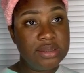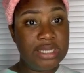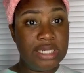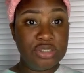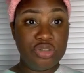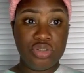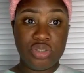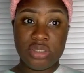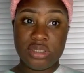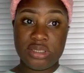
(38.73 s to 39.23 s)
As
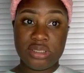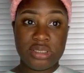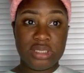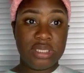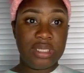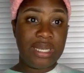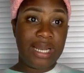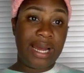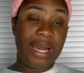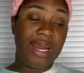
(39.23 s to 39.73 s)
you can see the
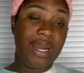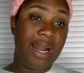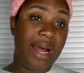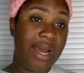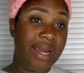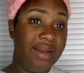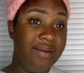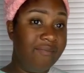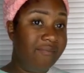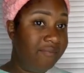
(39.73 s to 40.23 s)
light, I
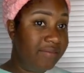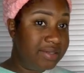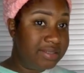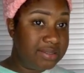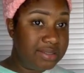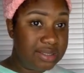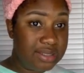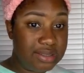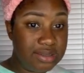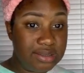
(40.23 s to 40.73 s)

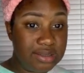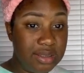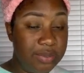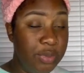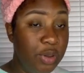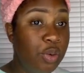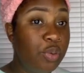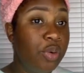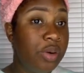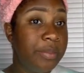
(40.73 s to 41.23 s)
invested in some
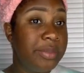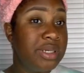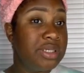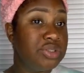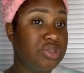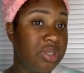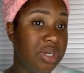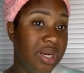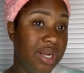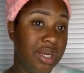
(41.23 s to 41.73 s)
equipment
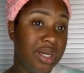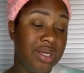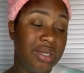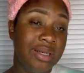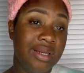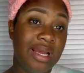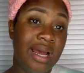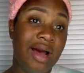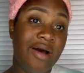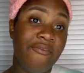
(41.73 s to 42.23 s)
so that I
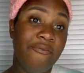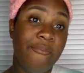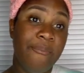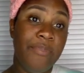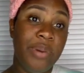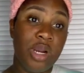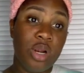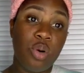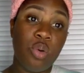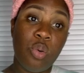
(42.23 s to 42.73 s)
could have
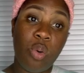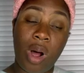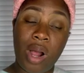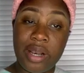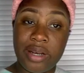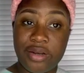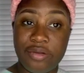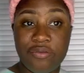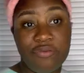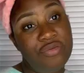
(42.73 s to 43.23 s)
better
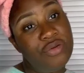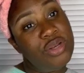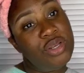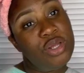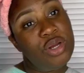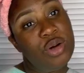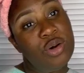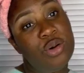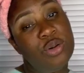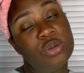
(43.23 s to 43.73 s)
quality
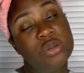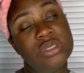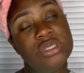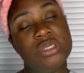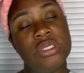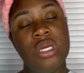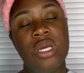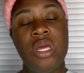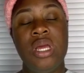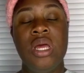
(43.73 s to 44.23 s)
videos.
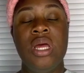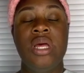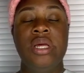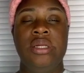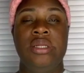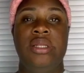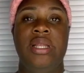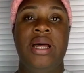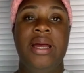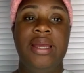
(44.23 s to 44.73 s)

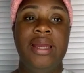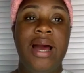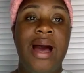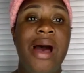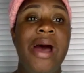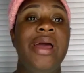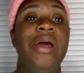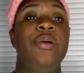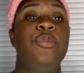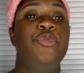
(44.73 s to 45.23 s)
Like,
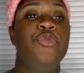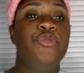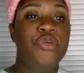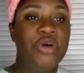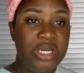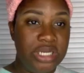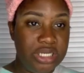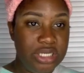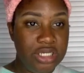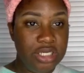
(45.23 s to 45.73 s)
I am
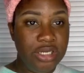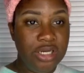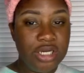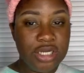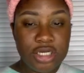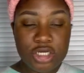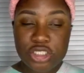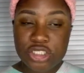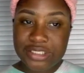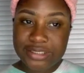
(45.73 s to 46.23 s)
ready
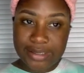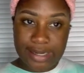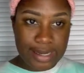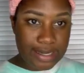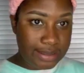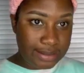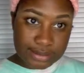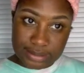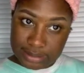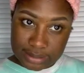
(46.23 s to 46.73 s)
to get
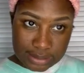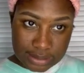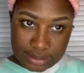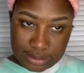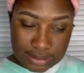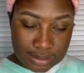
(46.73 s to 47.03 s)
into this.